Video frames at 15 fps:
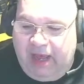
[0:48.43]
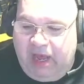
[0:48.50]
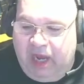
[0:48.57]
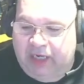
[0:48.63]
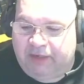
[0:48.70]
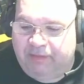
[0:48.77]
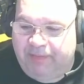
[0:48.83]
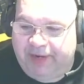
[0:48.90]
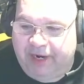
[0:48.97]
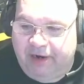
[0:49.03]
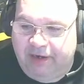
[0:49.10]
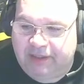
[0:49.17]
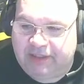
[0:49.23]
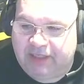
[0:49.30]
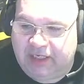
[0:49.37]

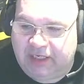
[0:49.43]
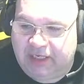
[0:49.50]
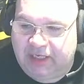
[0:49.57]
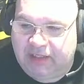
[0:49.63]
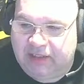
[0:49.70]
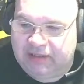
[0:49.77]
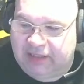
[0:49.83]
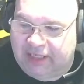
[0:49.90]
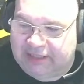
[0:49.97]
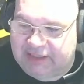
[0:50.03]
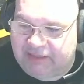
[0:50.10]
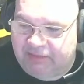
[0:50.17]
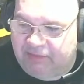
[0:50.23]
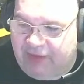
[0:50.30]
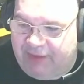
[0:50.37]
Compared to like
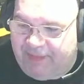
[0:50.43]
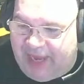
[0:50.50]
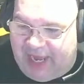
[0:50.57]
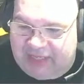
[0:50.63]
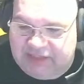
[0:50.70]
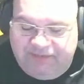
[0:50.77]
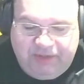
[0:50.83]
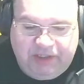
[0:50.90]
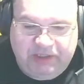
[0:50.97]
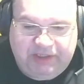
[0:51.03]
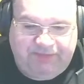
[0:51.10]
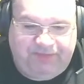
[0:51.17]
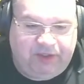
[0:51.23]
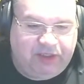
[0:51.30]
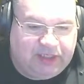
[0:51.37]
some of my past videos,
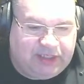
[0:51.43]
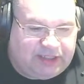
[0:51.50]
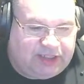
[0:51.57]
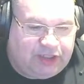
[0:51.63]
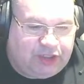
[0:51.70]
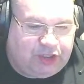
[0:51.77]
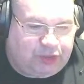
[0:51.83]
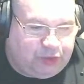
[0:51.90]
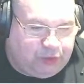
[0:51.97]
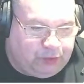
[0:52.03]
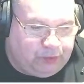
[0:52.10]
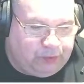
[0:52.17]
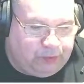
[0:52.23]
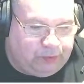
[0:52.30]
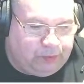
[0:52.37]
if you listen
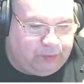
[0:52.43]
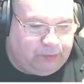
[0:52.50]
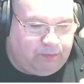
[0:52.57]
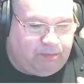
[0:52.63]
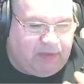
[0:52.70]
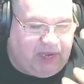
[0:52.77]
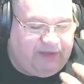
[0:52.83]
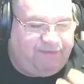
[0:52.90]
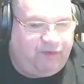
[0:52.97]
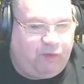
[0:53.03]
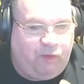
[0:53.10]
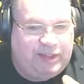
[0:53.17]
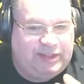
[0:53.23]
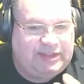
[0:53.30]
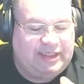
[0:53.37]
to my
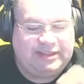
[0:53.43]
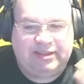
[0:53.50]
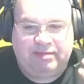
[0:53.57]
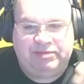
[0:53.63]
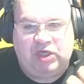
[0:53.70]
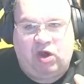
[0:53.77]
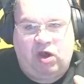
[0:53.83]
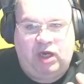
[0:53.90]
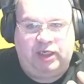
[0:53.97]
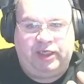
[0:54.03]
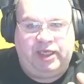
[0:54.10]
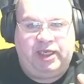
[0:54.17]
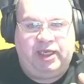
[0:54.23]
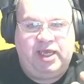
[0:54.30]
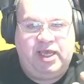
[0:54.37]
voice as I'm
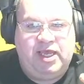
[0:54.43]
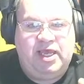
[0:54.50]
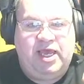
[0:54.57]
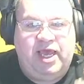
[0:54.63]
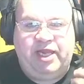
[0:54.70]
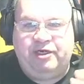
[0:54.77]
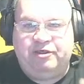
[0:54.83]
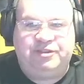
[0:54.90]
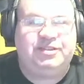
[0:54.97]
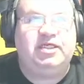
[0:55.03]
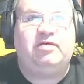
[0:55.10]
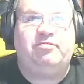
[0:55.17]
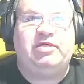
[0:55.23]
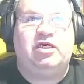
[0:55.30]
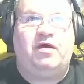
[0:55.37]
talking and you're
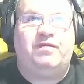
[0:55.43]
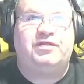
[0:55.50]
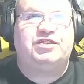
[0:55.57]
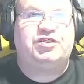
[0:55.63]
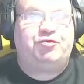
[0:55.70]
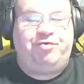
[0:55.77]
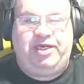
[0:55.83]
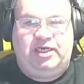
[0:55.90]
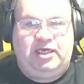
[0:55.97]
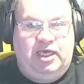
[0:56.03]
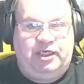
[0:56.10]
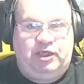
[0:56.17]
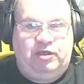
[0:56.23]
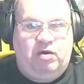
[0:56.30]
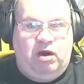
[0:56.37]
seeing me on the screen
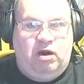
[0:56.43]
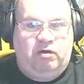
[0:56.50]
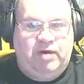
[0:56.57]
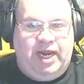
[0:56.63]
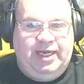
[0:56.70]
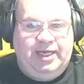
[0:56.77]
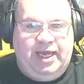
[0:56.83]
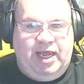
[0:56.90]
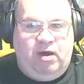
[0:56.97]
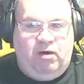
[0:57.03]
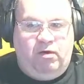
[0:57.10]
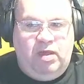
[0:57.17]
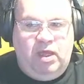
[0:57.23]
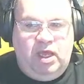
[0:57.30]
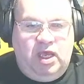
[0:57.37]
like you are right now,